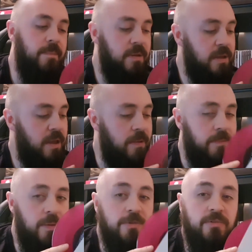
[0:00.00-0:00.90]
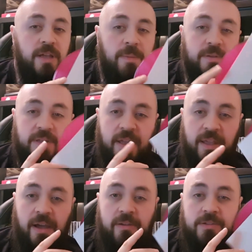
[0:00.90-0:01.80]
But yeah, I was really happy to get
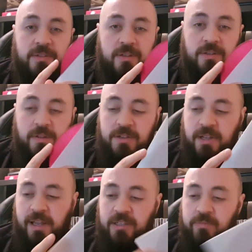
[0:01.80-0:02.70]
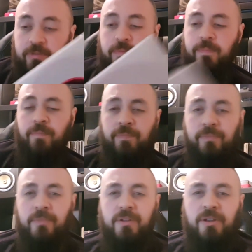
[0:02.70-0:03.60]
that because it's collectible.
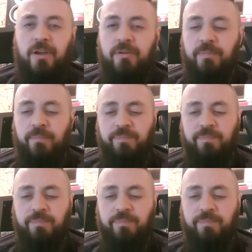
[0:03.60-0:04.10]
You know,